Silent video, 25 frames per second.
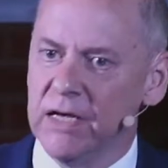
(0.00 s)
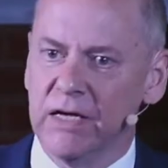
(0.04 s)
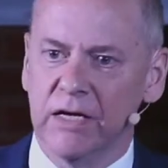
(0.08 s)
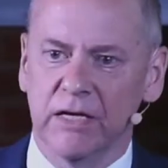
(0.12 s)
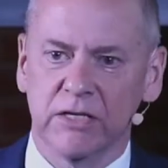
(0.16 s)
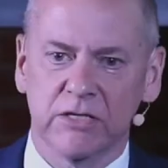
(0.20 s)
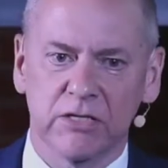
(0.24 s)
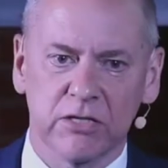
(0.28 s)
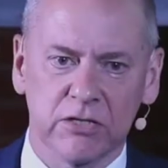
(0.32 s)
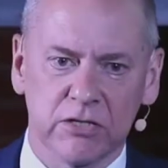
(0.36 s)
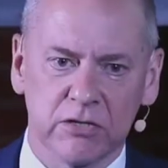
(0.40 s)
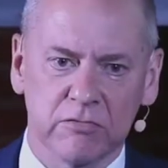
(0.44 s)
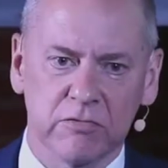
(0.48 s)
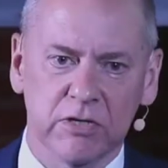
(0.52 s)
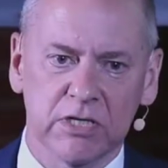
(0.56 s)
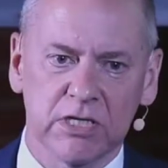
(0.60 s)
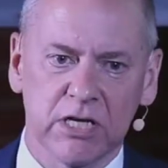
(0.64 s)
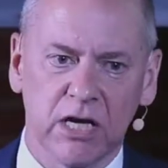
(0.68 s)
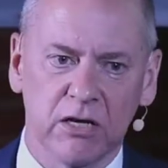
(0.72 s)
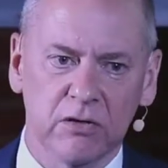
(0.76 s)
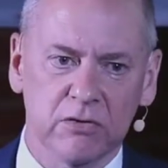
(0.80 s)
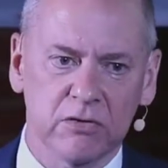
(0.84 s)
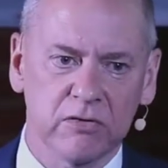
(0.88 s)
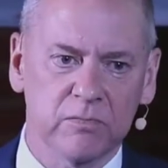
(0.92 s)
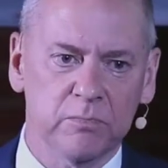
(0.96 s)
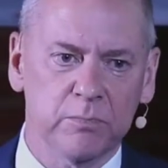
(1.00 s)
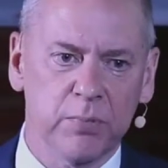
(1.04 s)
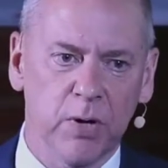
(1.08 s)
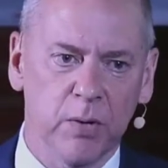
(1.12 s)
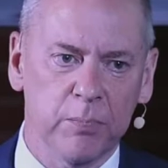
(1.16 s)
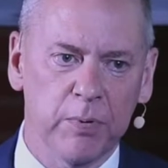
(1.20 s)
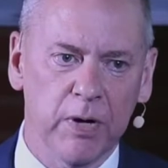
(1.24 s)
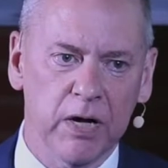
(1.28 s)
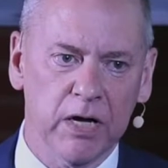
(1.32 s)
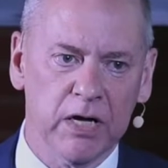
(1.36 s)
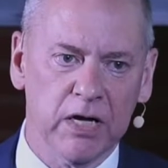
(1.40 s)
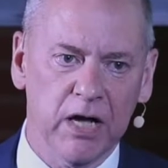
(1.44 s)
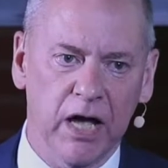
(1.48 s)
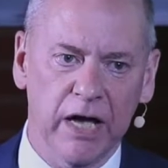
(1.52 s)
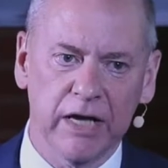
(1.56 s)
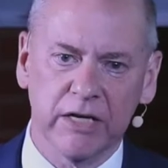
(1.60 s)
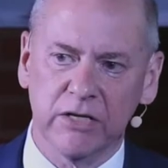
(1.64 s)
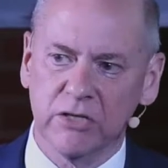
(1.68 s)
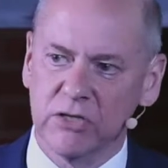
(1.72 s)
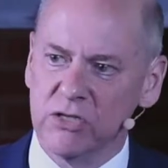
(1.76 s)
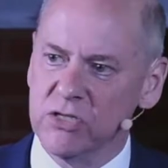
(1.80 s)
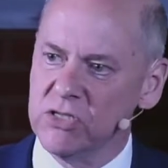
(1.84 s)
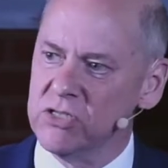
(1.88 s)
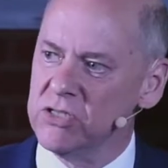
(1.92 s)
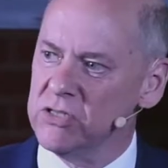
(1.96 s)
It's as a result of proper
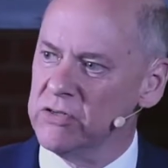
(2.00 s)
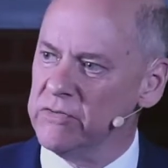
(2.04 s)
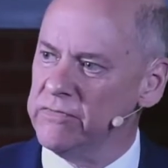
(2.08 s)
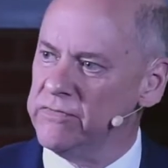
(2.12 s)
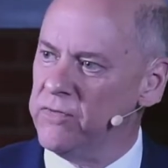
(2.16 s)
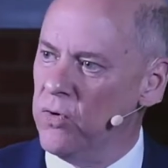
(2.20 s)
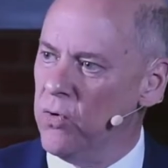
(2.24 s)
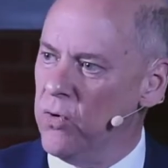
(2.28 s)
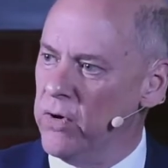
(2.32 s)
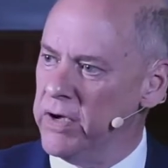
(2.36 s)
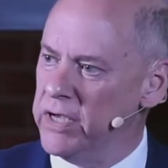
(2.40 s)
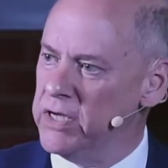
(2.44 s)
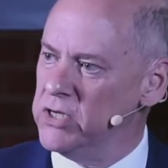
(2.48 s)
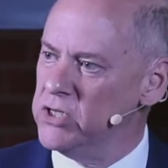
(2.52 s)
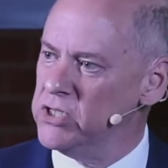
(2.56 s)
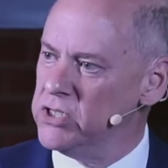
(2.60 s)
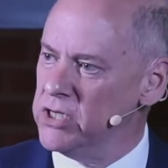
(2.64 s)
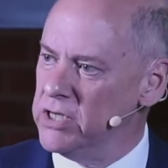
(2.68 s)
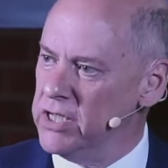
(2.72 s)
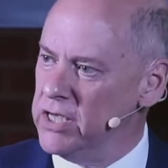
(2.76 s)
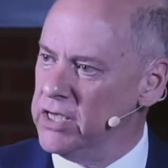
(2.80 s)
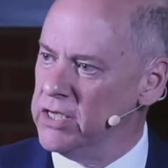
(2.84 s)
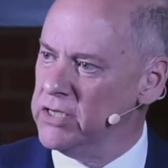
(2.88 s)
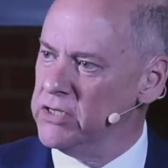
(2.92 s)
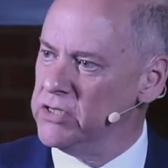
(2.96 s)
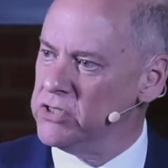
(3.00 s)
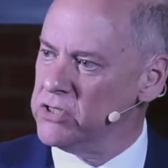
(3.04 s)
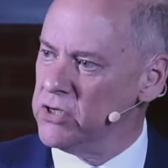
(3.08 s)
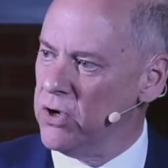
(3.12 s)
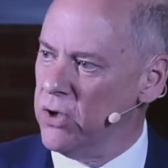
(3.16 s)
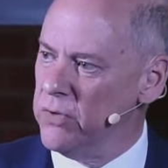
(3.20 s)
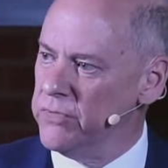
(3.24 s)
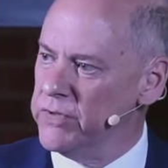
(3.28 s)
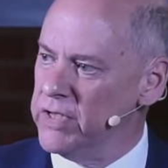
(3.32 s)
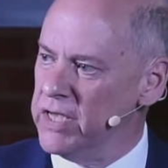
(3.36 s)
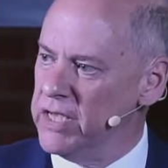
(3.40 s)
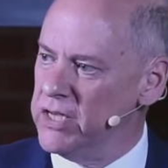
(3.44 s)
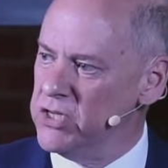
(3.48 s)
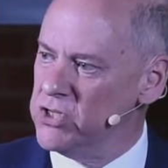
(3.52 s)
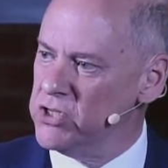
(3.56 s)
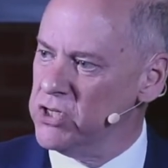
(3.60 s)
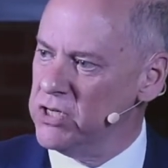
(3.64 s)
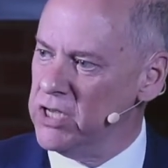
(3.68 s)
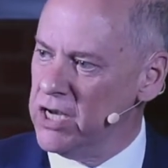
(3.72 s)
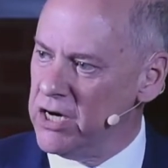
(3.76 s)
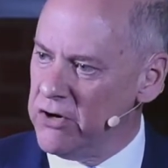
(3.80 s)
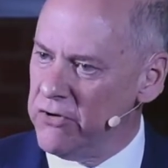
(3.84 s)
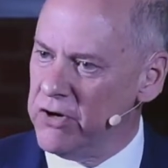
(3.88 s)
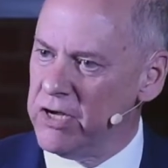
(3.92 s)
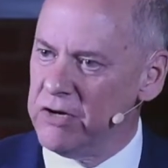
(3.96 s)
guidance for engineers on the
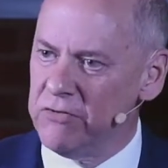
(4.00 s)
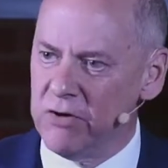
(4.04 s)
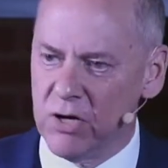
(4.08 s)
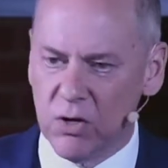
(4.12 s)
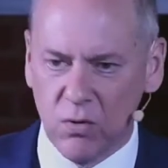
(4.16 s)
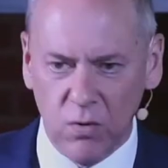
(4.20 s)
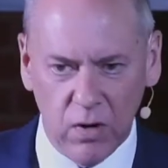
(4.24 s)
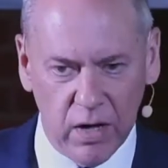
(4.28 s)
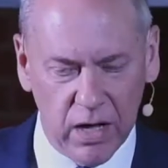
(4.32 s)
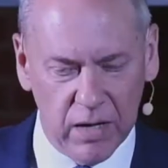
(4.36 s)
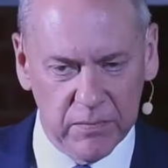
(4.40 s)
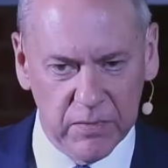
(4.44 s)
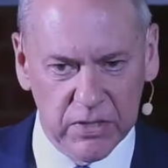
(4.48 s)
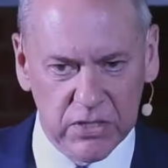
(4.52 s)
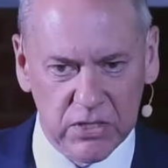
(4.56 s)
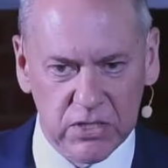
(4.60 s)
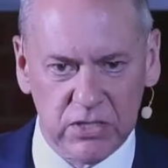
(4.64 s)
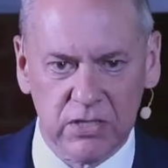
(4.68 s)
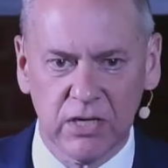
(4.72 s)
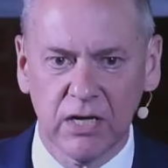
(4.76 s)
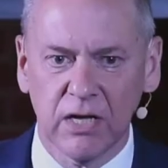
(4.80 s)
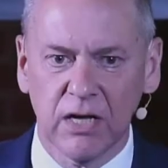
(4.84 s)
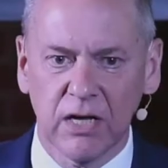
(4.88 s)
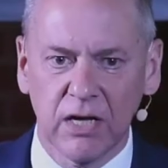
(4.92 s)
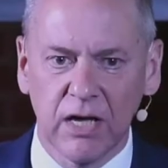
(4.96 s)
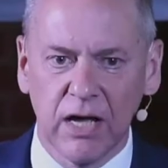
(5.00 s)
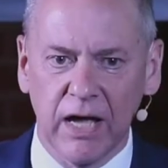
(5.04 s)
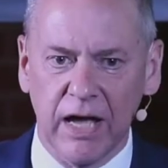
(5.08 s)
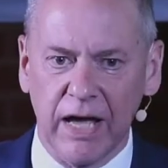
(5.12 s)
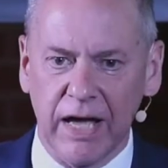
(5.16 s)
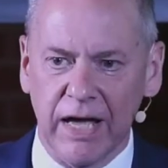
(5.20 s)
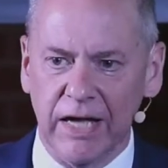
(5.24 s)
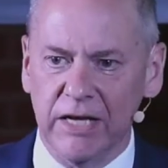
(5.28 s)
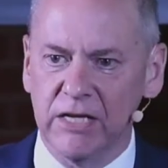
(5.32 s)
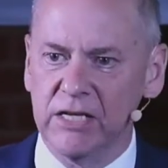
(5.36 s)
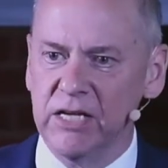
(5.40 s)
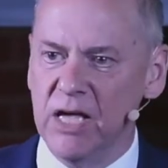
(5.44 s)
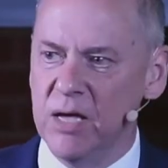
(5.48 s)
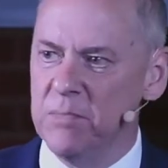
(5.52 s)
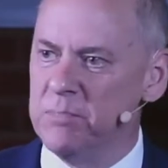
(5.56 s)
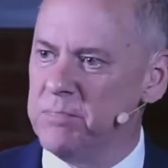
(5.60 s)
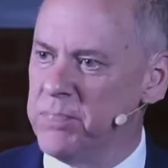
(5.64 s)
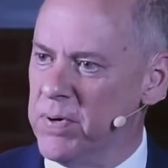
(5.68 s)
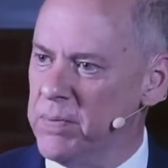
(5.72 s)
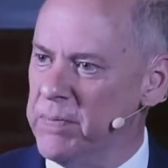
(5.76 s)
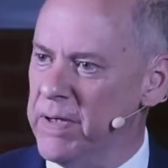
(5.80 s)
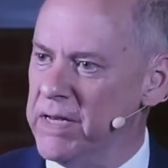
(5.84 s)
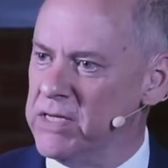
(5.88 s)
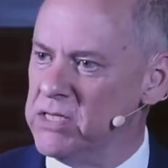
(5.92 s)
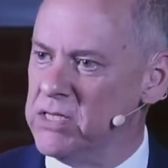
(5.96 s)
engineering requirements and
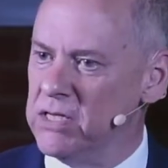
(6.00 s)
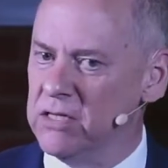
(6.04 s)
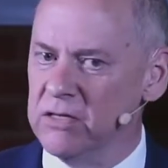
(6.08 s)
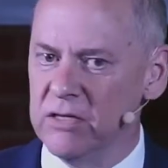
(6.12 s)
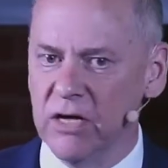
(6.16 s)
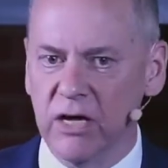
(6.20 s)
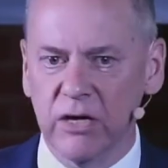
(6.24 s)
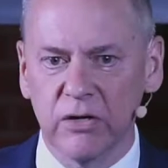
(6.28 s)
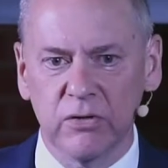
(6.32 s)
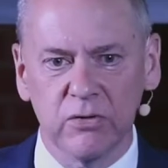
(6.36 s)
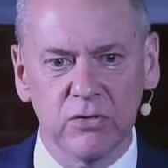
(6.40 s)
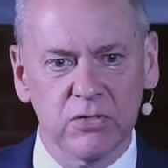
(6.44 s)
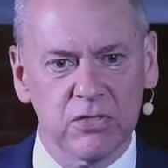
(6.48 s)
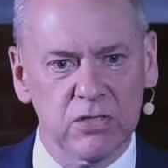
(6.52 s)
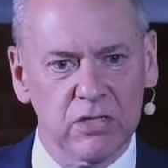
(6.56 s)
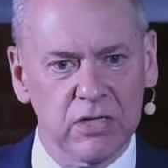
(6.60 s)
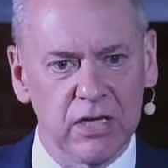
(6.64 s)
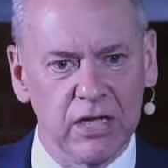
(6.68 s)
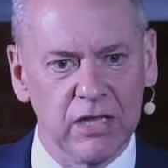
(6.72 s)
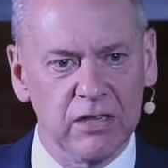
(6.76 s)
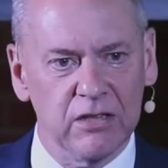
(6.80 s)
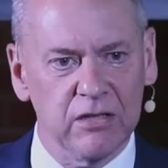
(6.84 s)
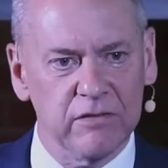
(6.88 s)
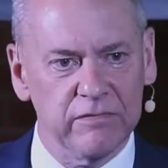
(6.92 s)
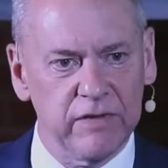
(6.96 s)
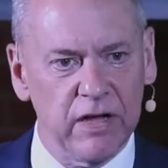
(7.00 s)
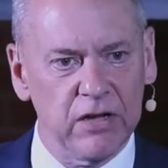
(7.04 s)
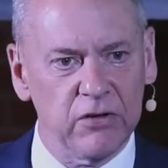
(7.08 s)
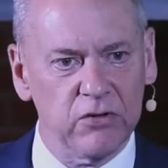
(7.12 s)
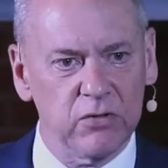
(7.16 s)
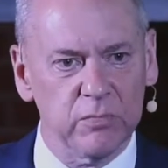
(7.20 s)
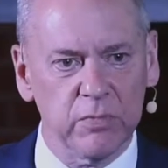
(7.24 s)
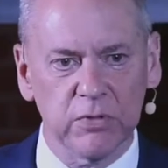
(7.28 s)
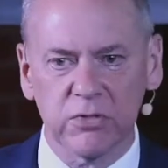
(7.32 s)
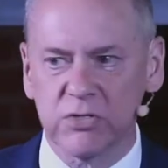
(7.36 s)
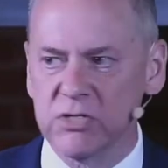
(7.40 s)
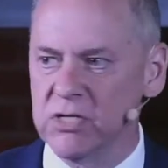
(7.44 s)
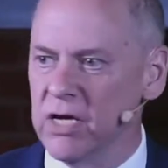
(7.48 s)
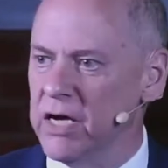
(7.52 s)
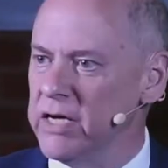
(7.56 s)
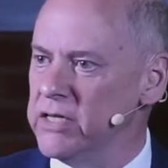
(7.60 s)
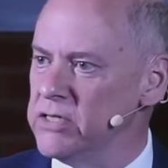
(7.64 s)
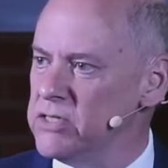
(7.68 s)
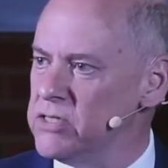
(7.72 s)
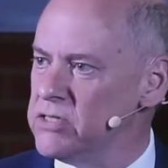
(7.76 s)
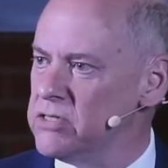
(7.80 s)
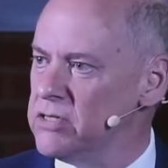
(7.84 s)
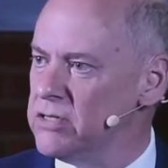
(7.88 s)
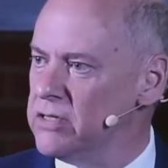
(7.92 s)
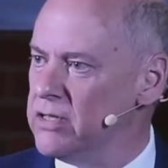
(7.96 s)
implementing those in the vulnerable
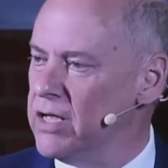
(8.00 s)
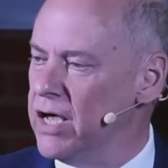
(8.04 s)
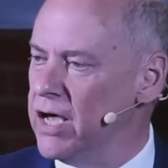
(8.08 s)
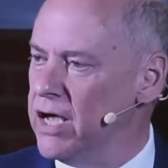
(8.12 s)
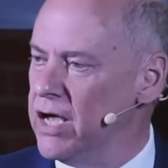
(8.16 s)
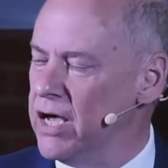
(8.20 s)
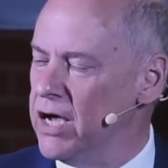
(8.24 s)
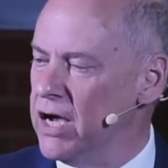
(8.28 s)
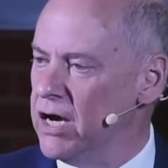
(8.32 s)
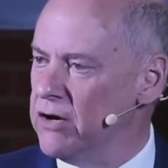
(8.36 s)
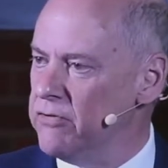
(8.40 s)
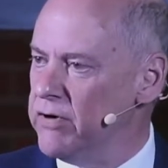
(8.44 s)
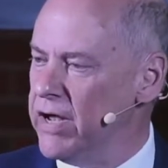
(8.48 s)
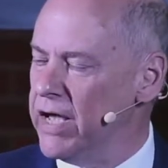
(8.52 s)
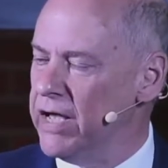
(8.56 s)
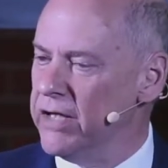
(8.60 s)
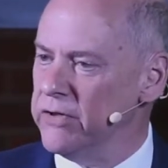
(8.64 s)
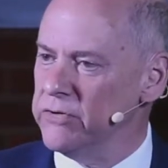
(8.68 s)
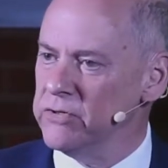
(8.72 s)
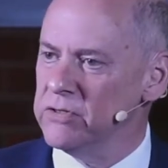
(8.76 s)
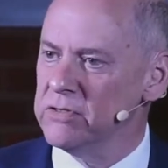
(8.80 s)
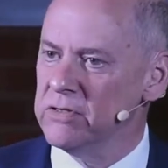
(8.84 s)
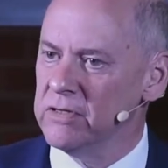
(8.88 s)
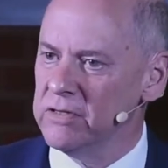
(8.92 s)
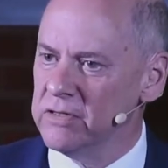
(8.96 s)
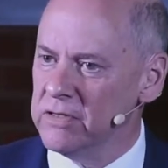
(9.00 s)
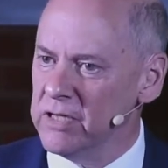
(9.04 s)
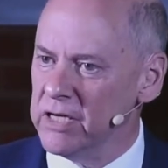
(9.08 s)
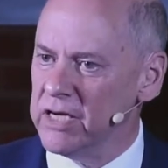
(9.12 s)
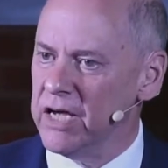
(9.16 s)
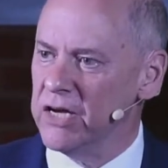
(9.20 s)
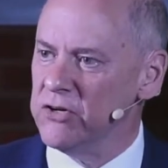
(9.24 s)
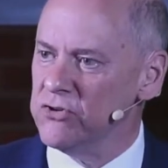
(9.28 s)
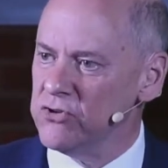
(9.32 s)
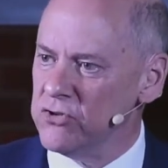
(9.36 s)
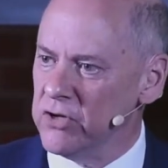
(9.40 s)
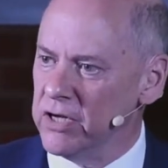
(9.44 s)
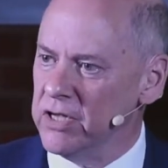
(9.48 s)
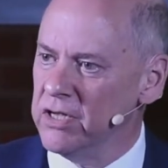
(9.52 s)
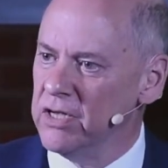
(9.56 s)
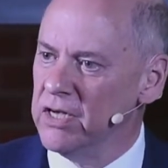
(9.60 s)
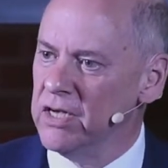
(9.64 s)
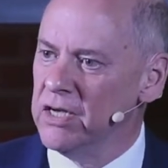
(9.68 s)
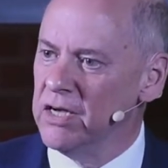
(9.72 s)
sites around the country.